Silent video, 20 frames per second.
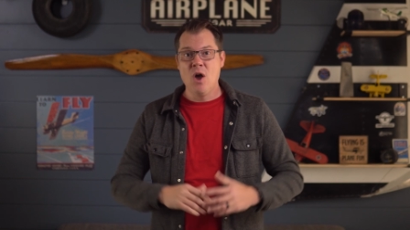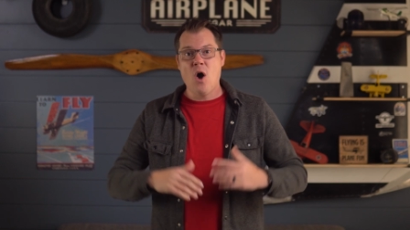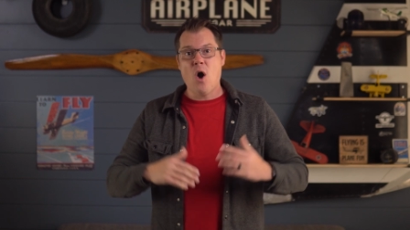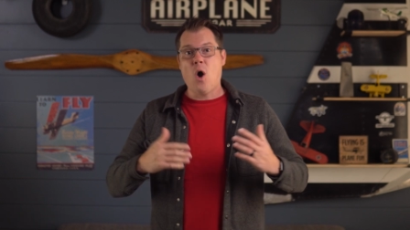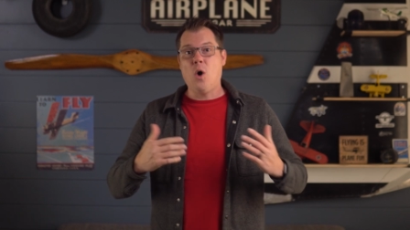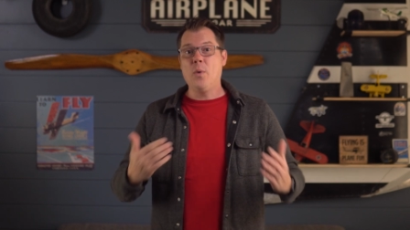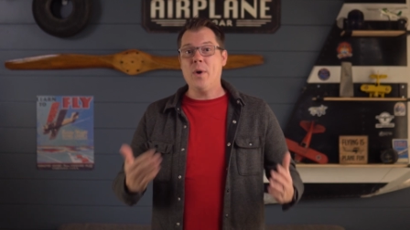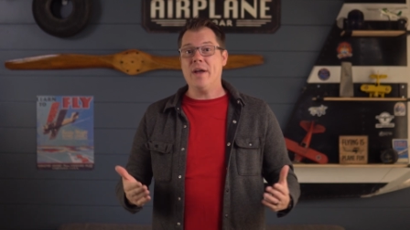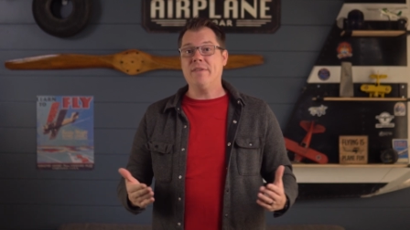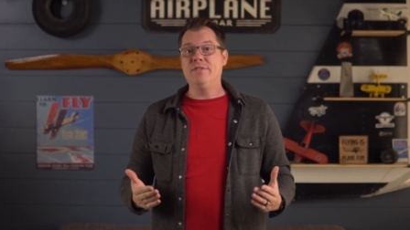
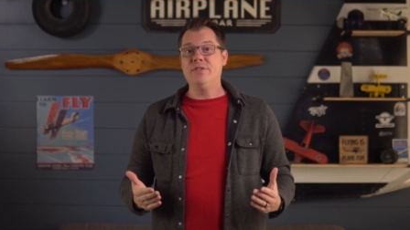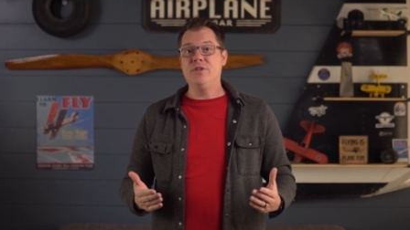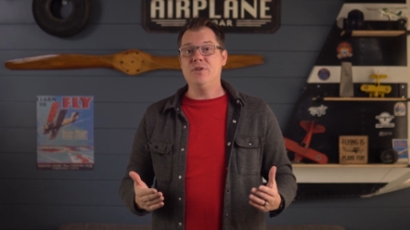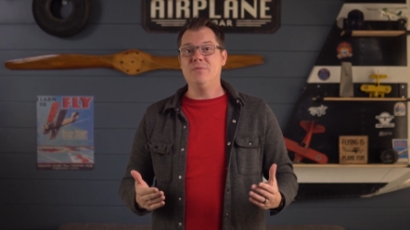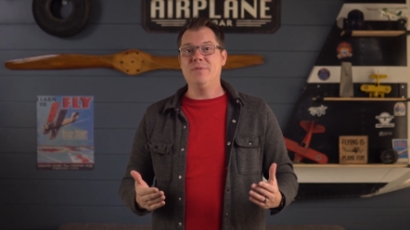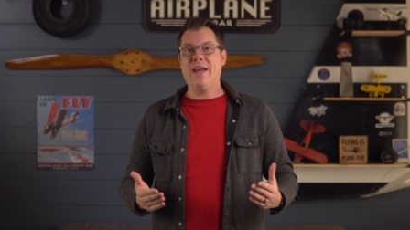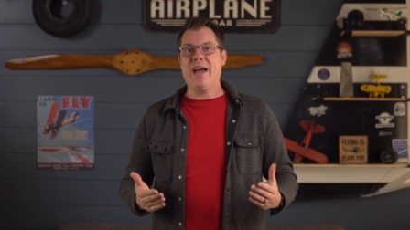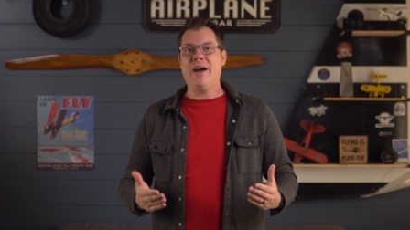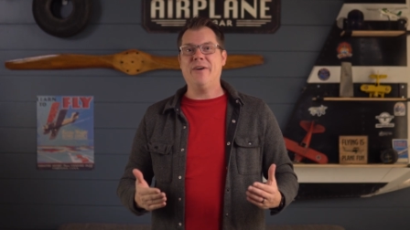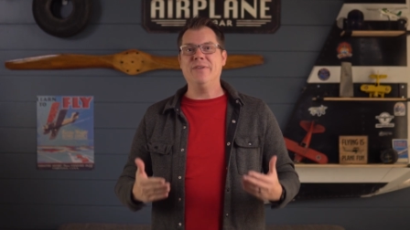All we have to do
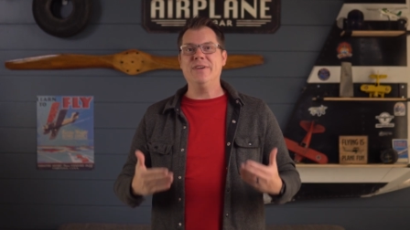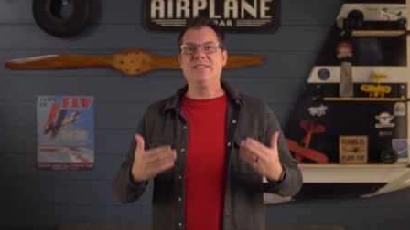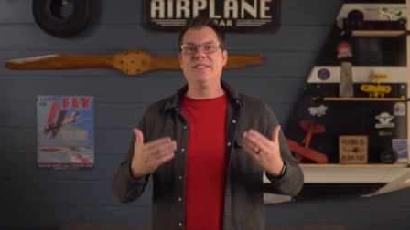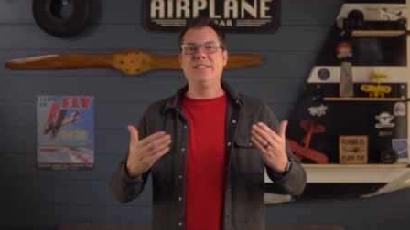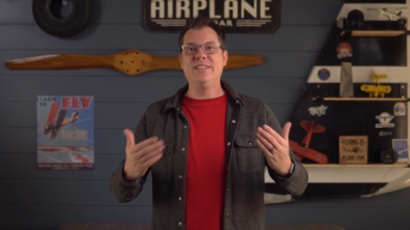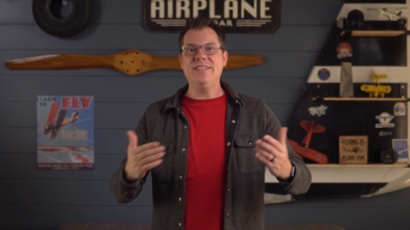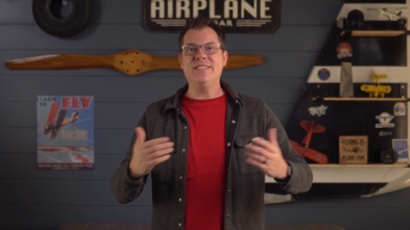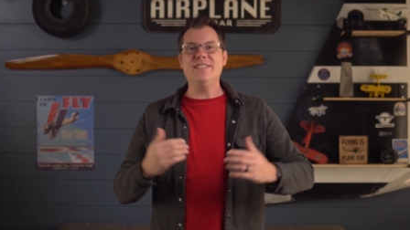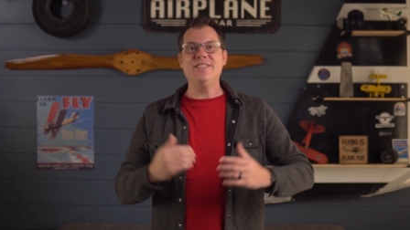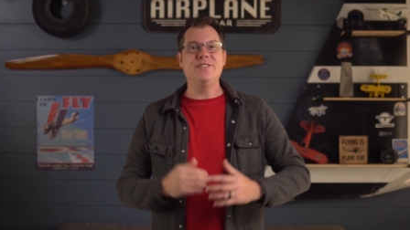now is
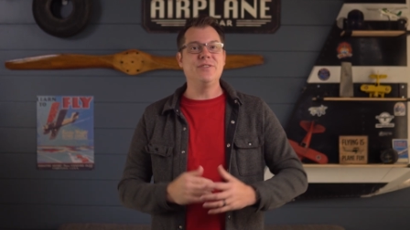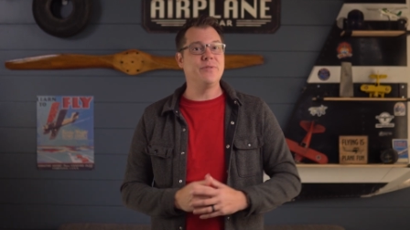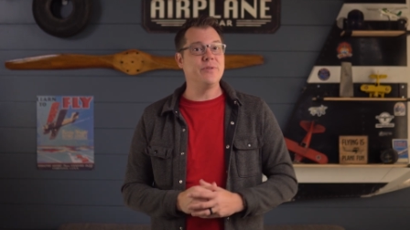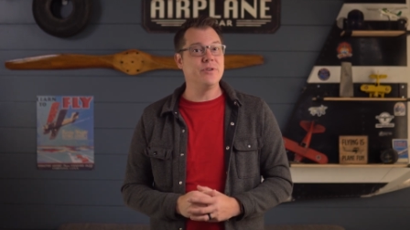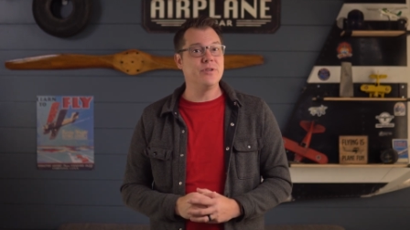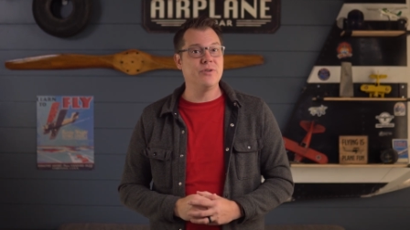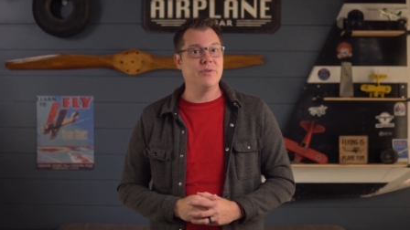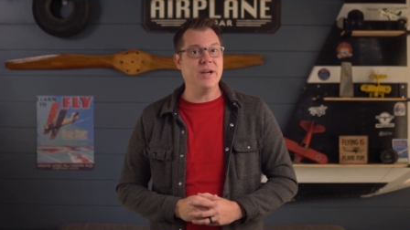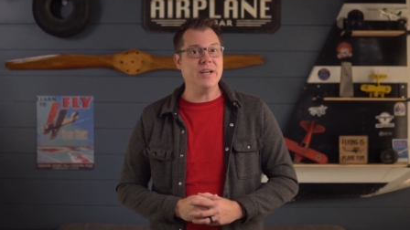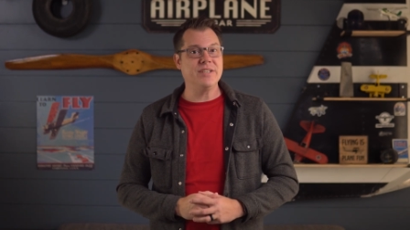listen to their
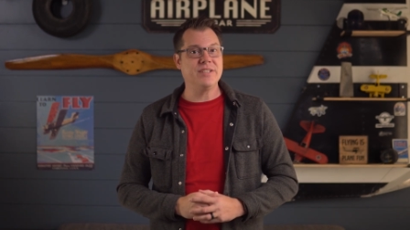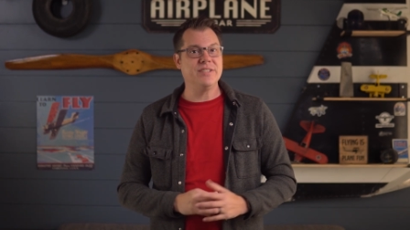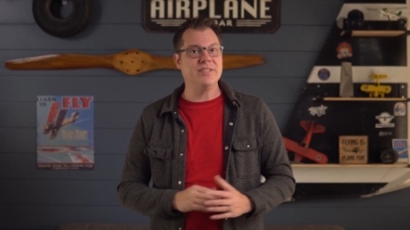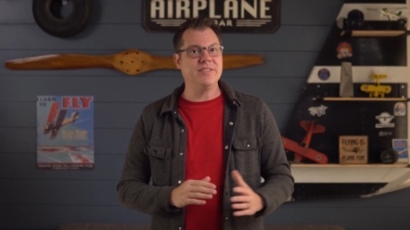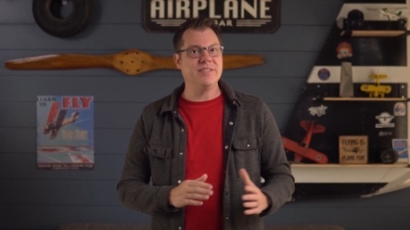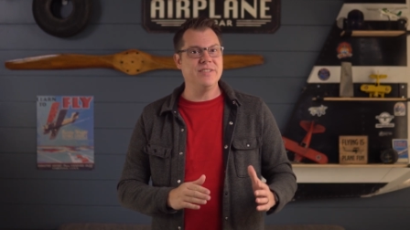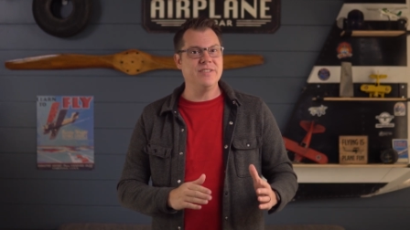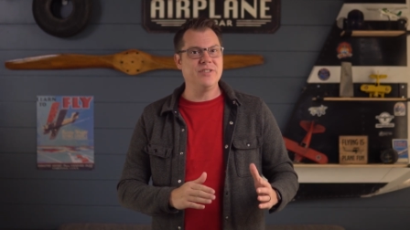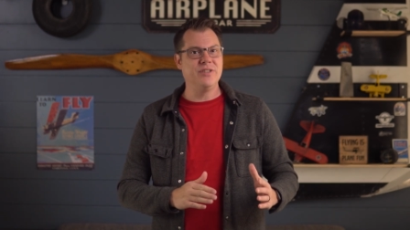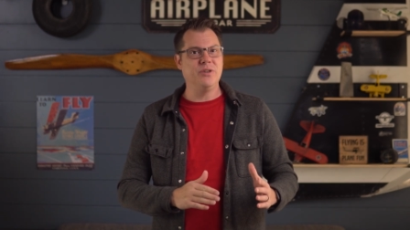
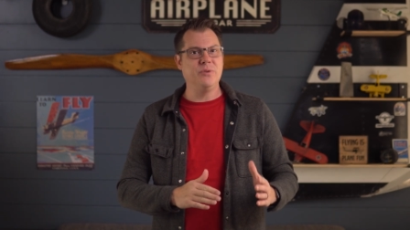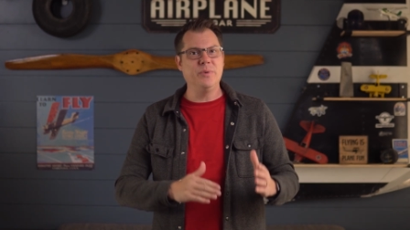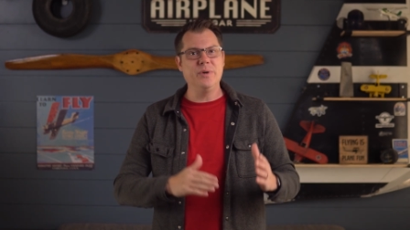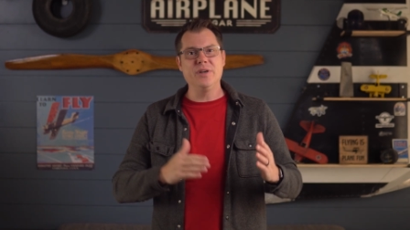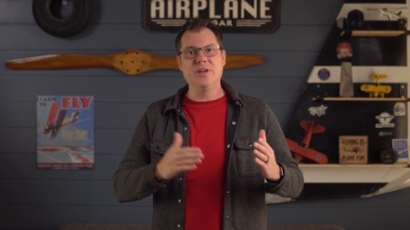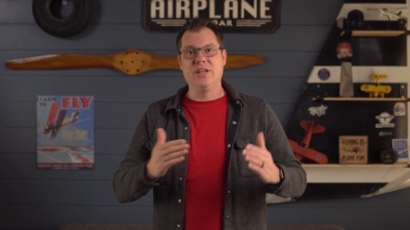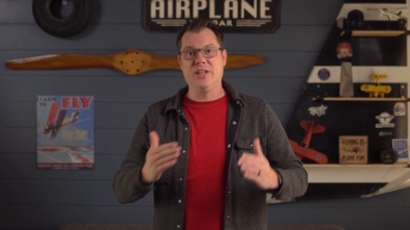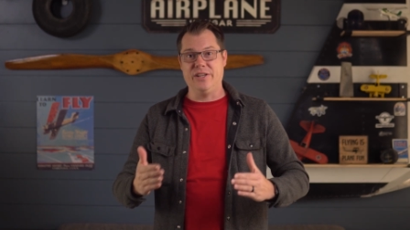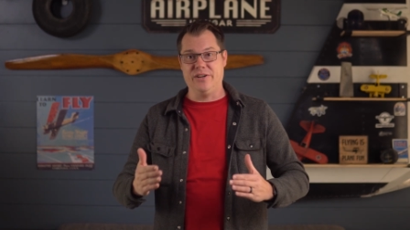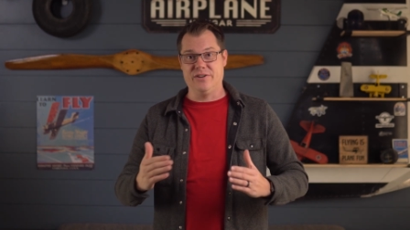directions until we're
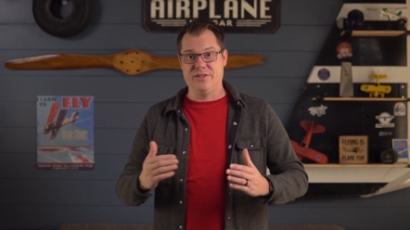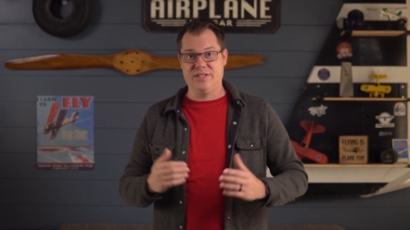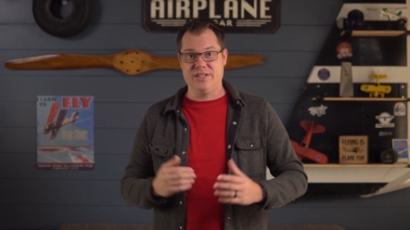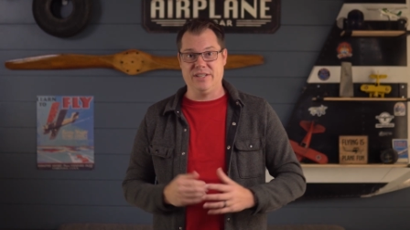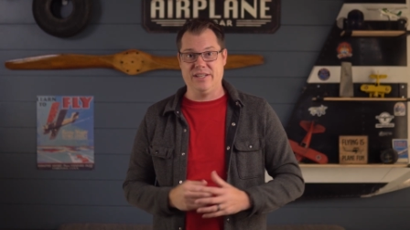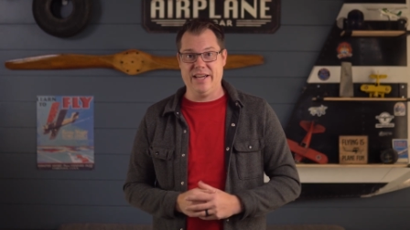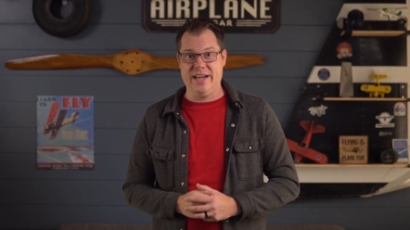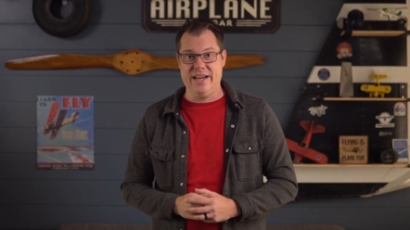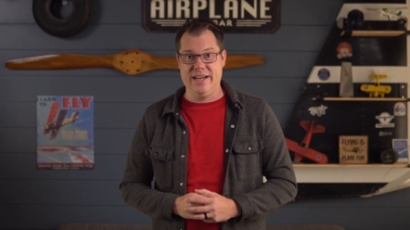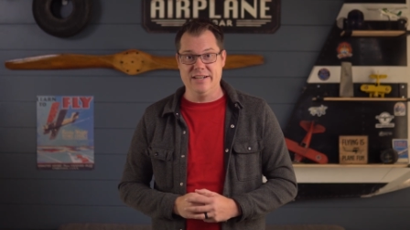cleared to
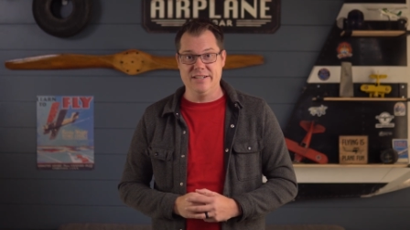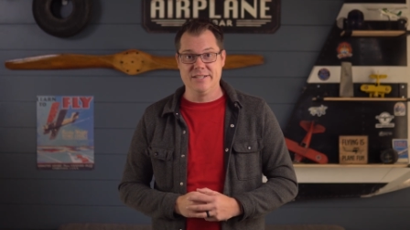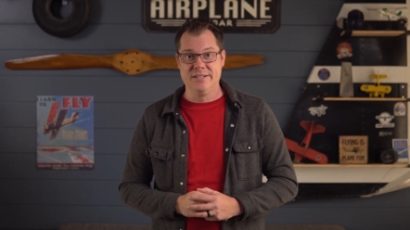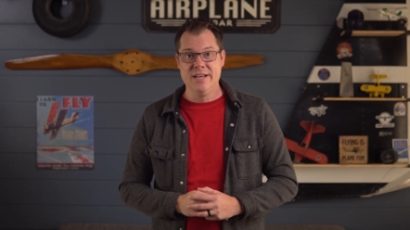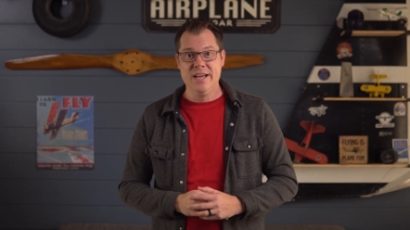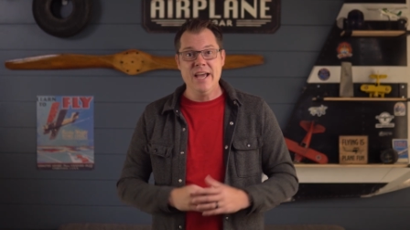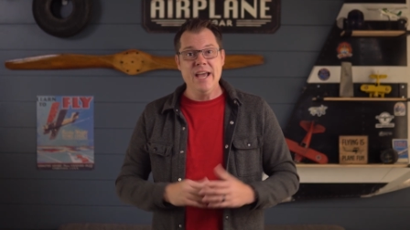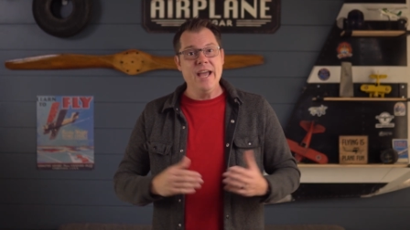land.